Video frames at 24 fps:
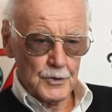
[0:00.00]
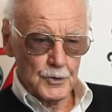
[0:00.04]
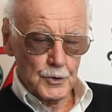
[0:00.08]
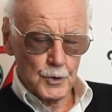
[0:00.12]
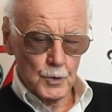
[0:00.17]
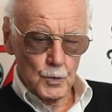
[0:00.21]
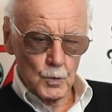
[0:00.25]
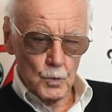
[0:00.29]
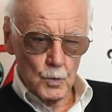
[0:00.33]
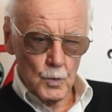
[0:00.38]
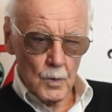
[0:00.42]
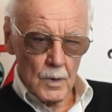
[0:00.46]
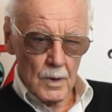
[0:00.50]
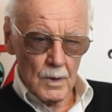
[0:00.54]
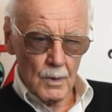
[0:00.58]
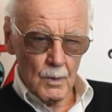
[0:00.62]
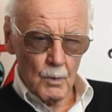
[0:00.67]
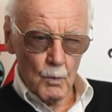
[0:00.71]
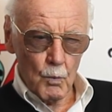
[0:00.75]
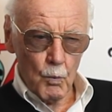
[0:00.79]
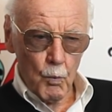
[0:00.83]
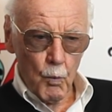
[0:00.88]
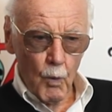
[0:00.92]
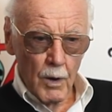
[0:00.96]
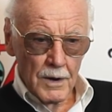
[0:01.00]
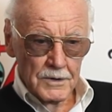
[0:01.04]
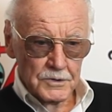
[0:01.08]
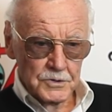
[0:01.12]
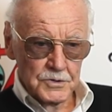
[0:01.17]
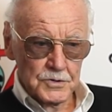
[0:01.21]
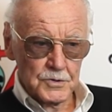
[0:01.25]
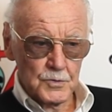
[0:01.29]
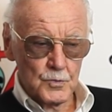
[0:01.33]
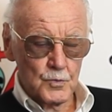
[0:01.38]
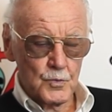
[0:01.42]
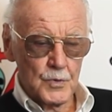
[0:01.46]
You want
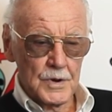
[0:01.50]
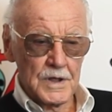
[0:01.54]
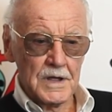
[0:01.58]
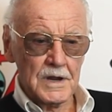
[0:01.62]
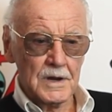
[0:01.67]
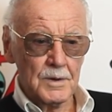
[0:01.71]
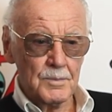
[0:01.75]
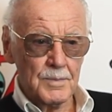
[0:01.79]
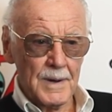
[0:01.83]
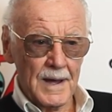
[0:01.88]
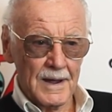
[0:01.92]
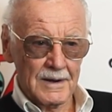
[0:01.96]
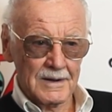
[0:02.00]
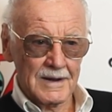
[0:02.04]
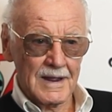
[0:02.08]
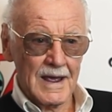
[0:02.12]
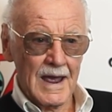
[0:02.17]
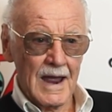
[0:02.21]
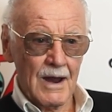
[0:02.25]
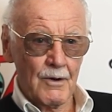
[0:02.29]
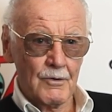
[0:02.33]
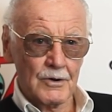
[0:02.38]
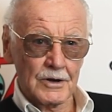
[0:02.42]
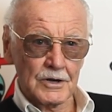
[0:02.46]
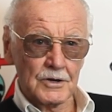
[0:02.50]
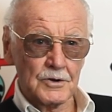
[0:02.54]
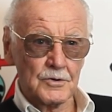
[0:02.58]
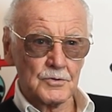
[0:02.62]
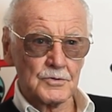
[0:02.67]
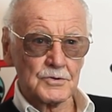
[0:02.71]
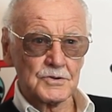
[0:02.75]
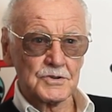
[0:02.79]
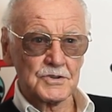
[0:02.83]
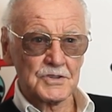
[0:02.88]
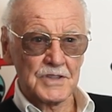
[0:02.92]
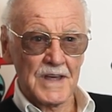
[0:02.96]
to read about
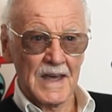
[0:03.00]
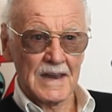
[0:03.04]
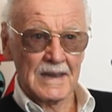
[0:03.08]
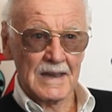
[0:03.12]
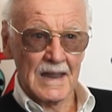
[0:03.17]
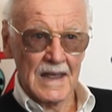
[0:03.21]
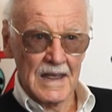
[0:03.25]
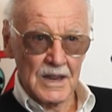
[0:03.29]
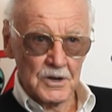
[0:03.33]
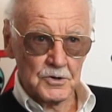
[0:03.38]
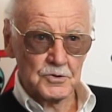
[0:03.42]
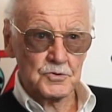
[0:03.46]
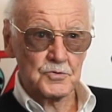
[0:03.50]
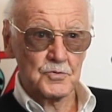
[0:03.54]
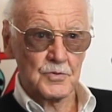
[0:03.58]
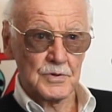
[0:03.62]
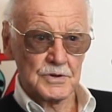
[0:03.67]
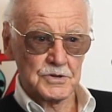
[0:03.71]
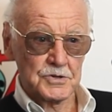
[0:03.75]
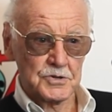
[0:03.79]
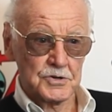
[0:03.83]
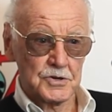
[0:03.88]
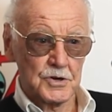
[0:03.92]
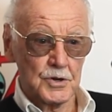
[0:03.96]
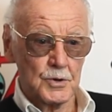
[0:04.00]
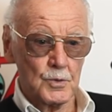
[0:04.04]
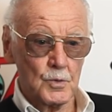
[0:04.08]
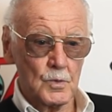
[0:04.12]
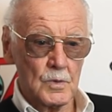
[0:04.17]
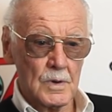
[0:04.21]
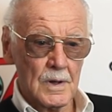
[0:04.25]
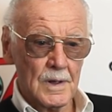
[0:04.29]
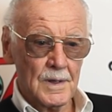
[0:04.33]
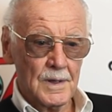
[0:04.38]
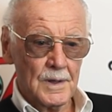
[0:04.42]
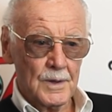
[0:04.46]
characters that interest you,
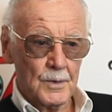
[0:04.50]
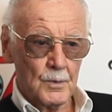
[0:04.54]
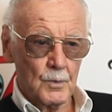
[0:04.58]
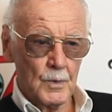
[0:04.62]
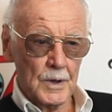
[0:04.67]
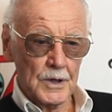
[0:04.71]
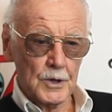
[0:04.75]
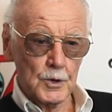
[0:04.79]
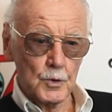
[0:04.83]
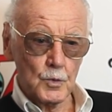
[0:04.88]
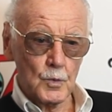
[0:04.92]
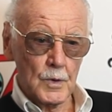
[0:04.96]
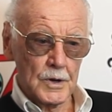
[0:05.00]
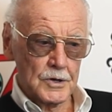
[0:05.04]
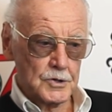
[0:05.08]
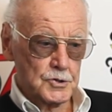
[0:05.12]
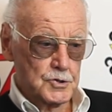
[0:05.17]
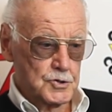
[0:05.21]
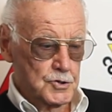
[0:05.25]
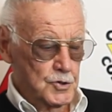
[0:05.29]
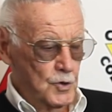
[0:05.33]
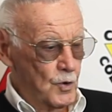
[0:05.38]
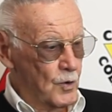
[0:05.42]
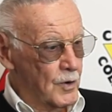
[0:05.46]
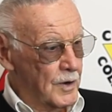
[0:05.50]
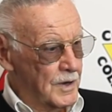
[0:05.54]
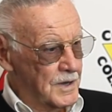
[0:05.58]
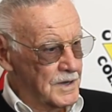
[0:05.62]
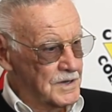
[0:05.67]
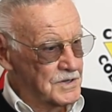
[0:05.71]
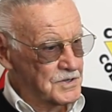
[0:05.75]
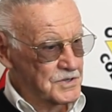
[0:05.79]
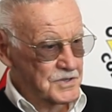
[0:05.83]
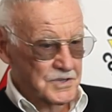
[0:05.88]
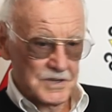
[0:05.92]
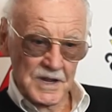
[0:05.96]
where you
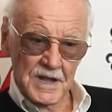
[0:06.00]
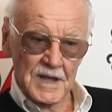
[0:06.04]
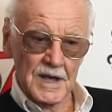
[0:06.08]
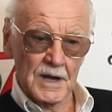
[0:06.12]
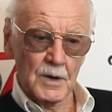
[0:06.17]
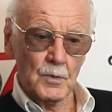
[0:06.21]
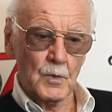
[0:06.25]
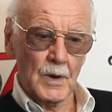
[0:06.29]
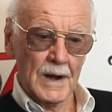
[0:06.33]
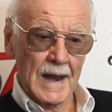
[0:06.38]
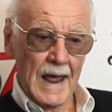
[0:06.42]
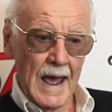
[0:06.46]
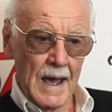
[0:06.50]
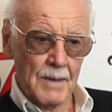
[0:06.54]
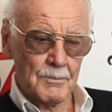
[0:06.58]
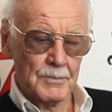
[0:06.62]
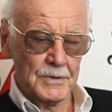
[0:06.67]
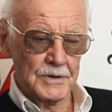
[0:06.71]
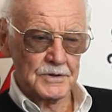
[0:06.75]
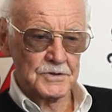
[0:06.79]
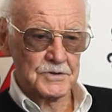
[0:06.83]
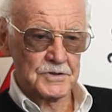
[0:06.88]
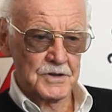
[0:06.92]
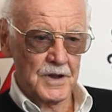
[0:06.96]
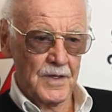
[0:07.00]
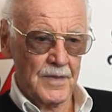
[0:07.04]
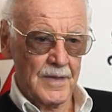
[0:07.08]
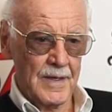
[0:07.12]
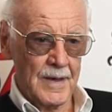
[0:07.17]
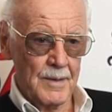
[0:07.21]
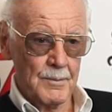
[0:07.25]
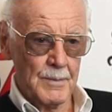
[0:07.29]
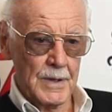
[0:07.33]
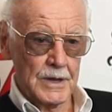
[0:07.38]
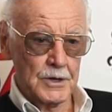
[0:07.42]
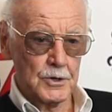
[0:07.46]
enjoy seeing what happens to
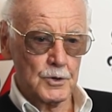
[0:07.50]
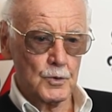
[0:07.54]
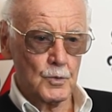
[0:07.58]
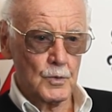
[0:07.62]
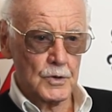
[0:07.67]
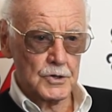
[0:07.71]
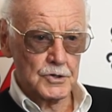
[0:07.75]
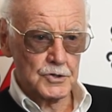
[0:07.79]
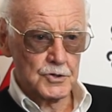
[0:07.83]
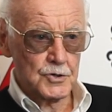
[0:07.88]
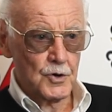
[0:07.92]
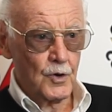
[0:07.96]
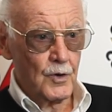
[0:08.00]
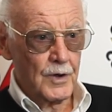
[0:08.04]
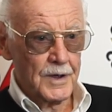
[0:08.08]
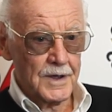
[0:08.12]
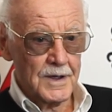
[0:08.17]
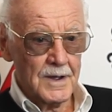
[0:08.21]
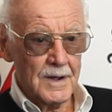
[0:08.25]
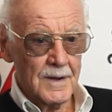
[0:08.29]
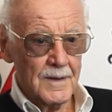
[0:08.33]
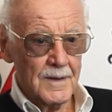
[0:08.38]
them, and you enjoy